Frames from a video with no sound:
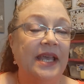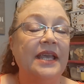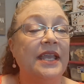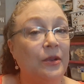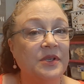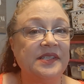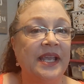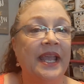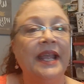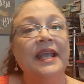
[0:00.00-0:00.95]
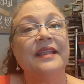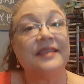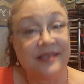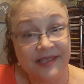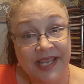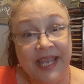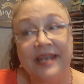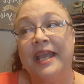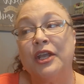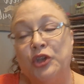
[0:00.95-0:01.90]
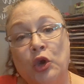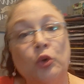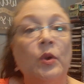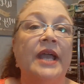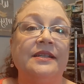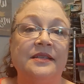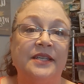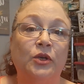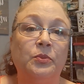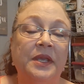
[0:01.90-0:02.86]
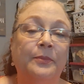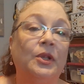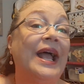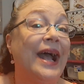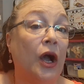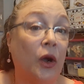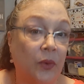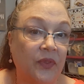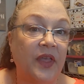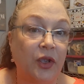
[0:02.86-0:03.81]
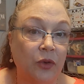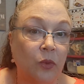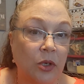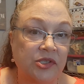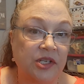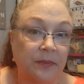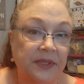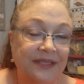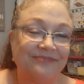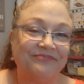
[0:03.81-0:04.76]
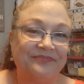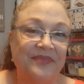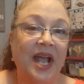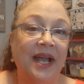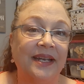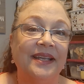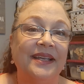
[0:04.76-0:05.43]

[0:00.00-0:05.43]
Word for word: He was saying the state had no right to tell people how they could worship, not